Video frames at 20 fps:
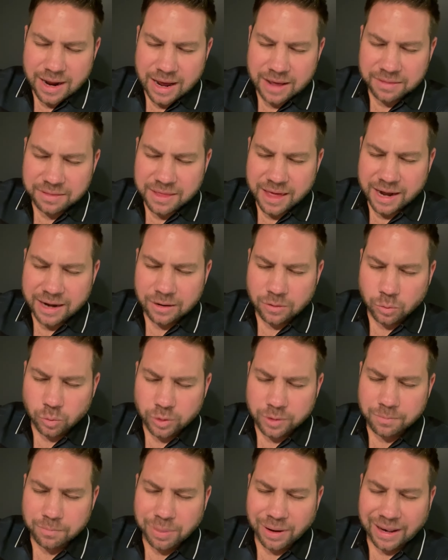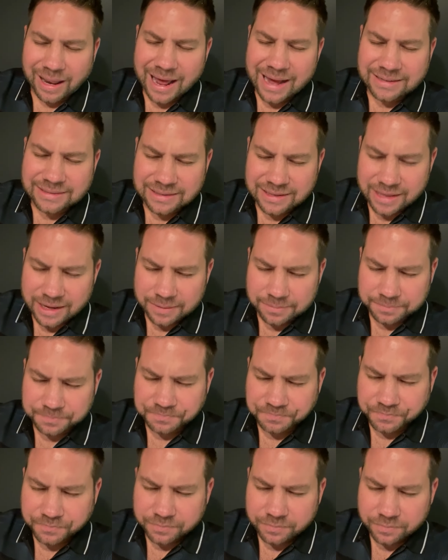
and that it would bless them